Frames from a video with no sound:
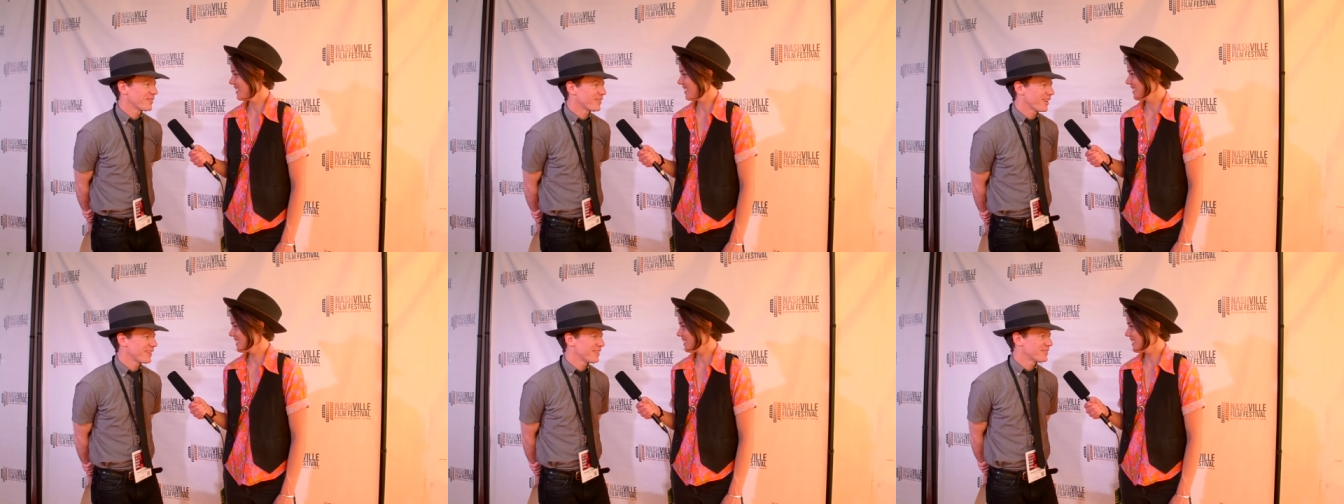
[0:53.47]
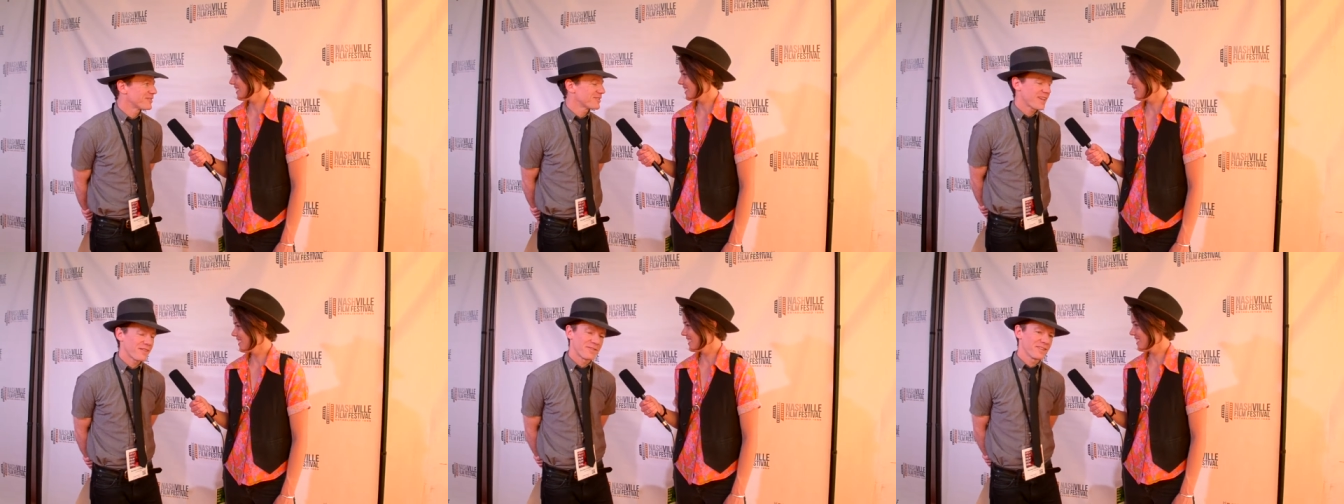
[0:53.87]
kind of
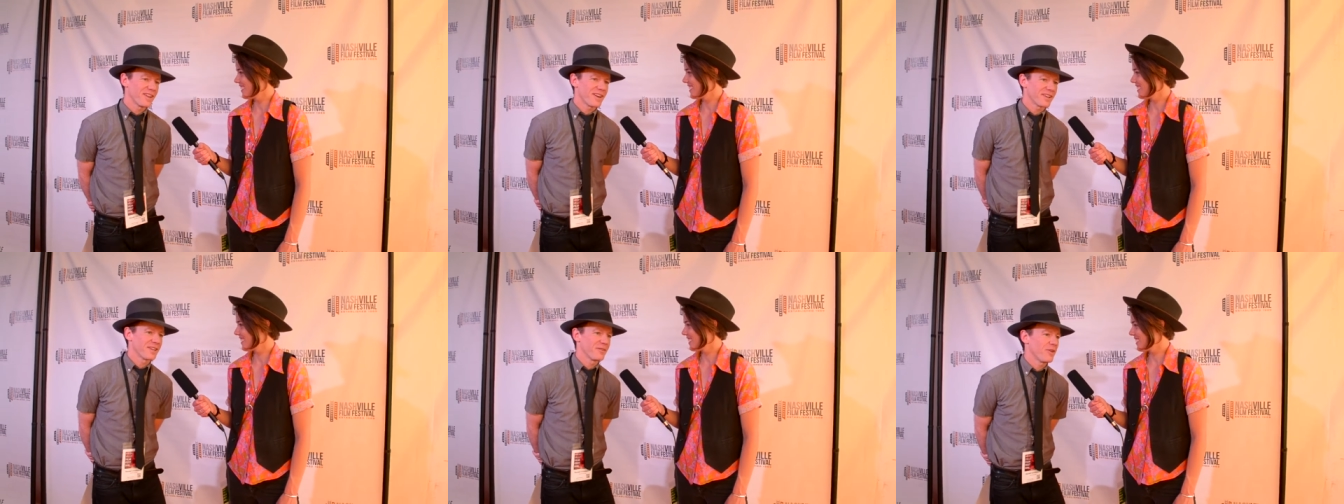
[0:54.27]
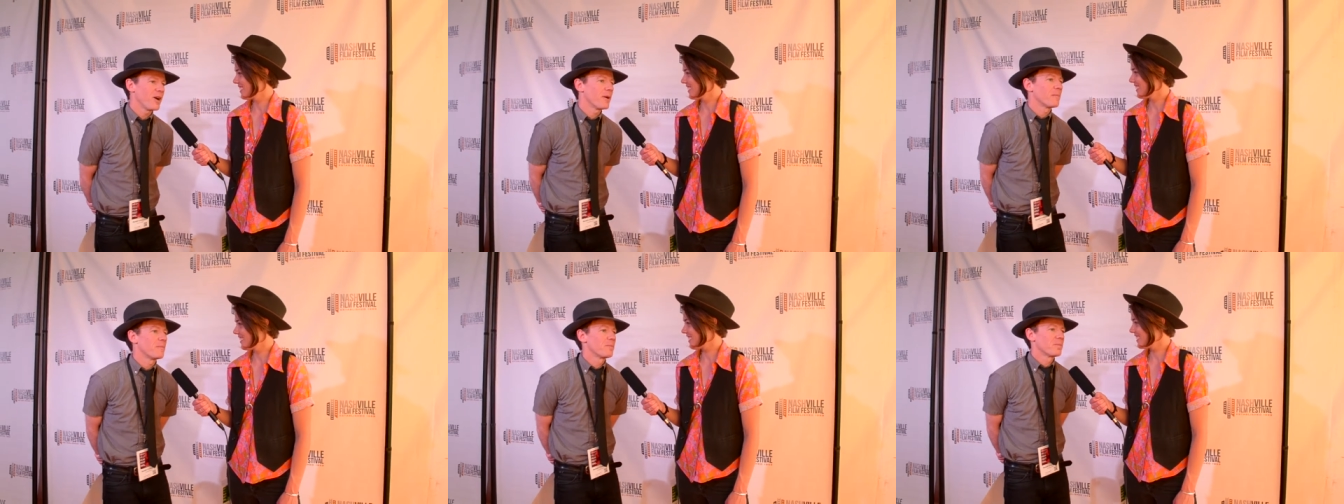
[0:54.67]
just have to not give
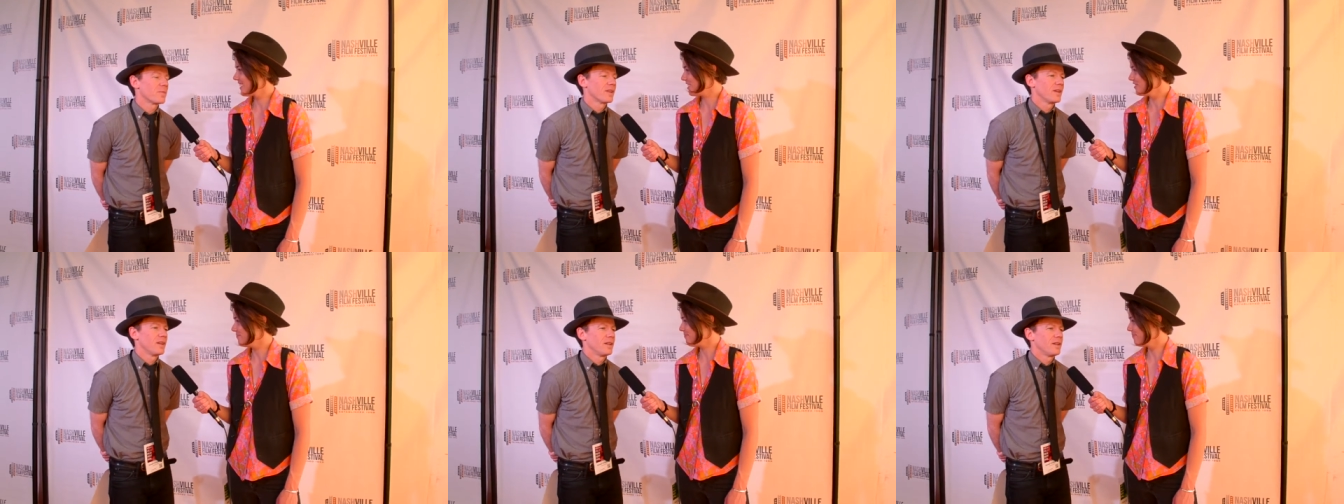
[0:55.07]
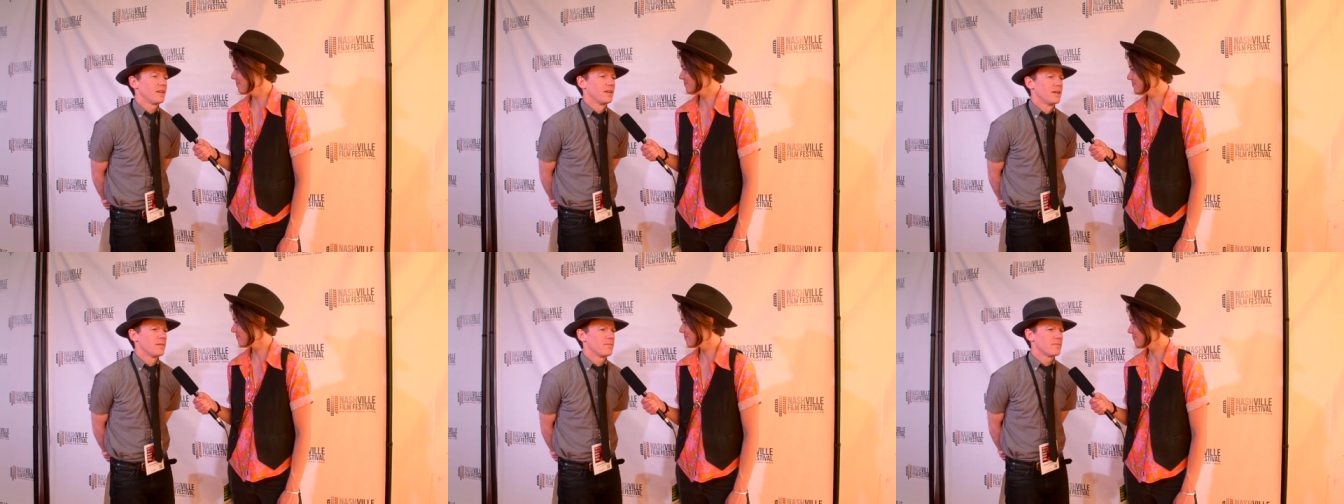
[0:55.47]
up.
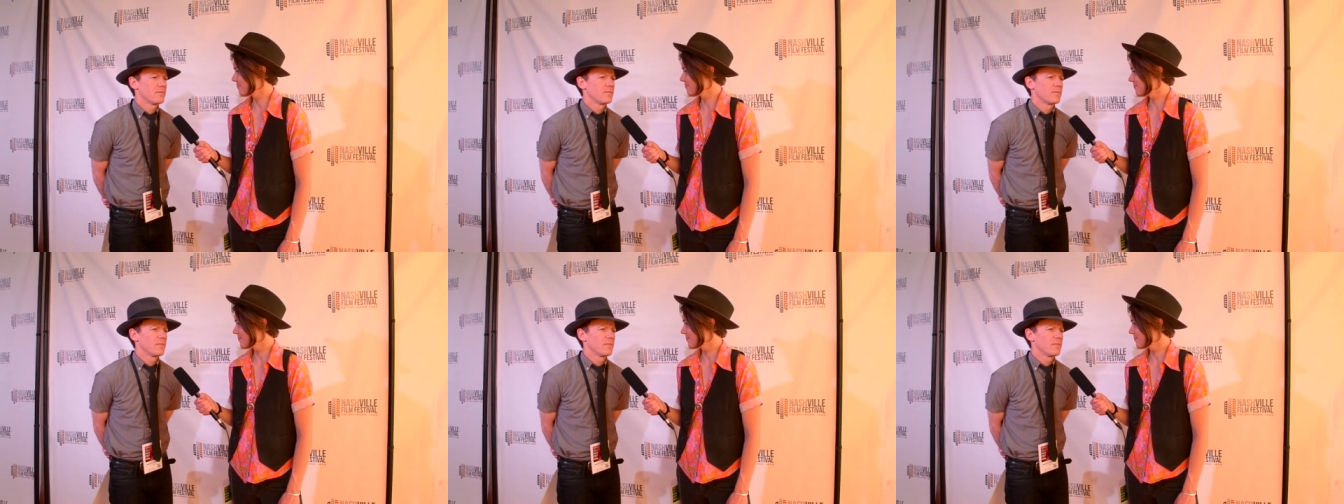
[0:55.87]
Um,